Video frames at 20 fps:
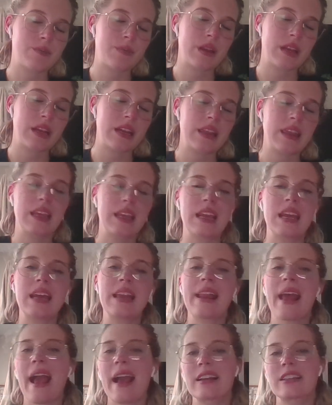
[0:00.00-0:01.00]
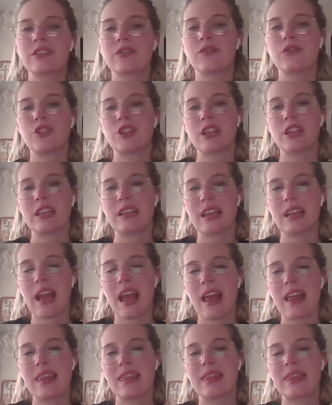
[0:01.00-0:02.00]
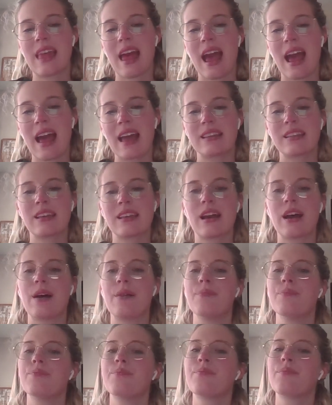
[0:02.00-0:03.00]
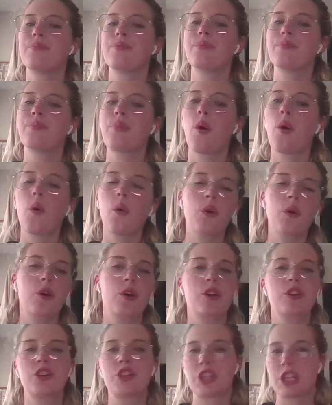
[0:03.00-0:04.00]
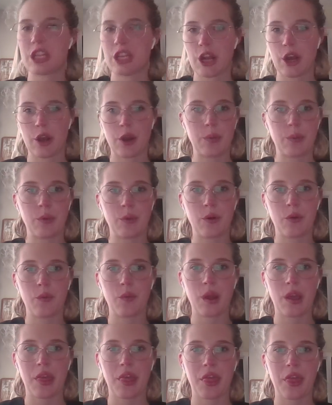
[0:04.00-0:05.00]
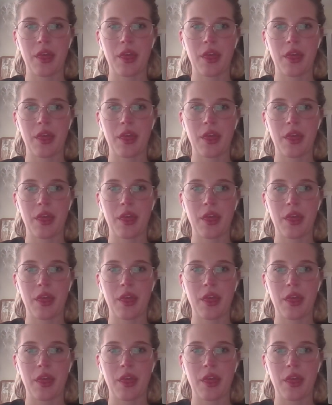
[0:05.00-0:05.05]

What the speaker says: being the inactive gene and that poor genome with